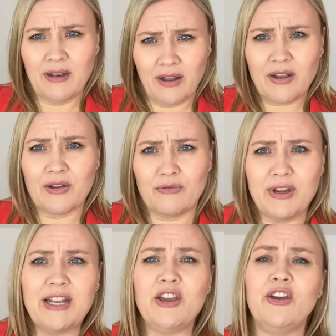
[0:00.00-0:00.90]
Look,
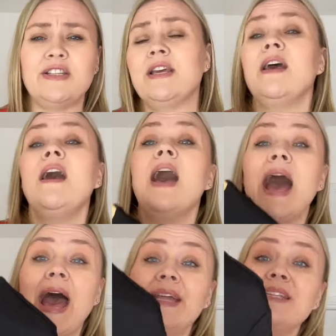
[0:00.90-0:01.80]
really good.
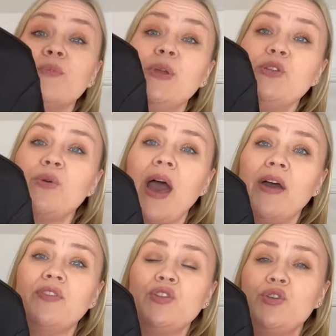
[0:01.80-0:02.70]
And we do
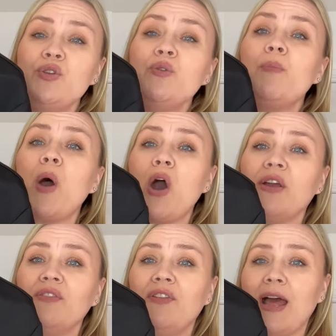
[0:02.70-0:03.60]
have the two
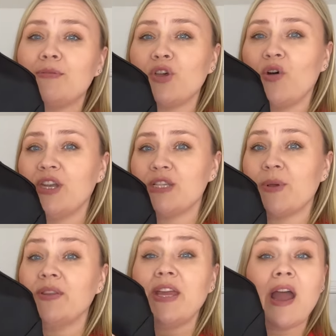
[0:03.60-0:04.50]
pocket flaps on as
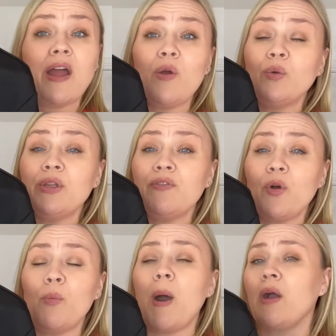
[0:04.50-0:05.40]
well. They are only
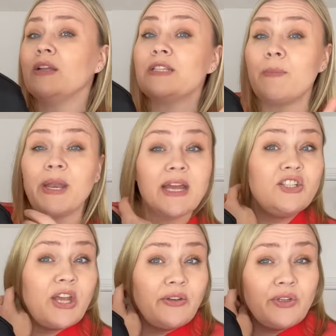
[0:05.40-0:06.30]
full pockets, but I
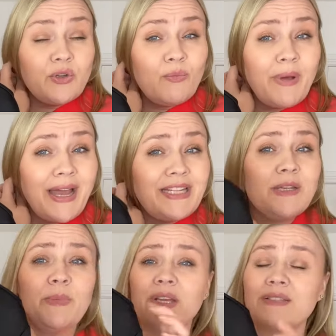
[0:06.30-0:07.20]
genuinely don't mind
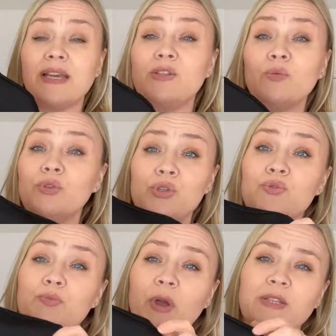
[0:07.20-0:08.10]
because I don't use
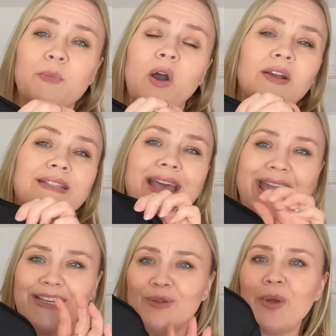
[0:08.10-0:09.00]
breast pockets
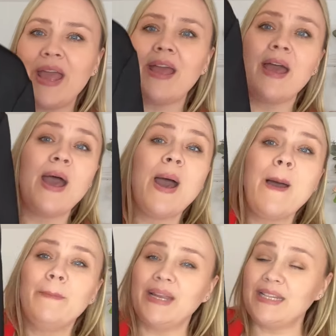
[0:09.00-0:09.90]
anyway.
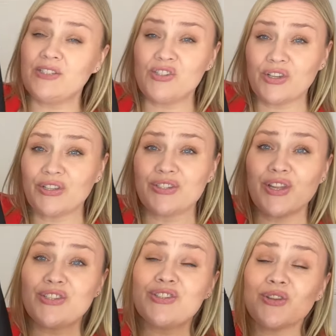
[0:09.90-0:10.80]
But it's just
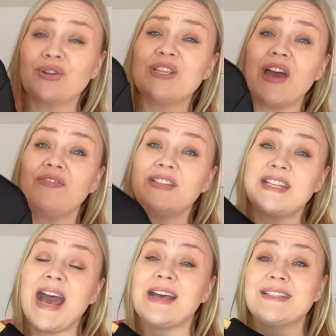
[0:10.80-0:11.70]
such a
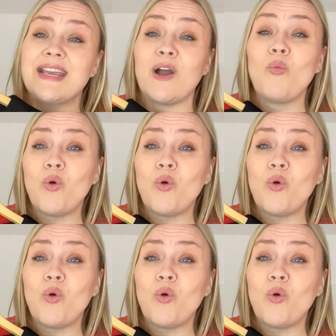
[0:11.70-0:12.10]
fantastic and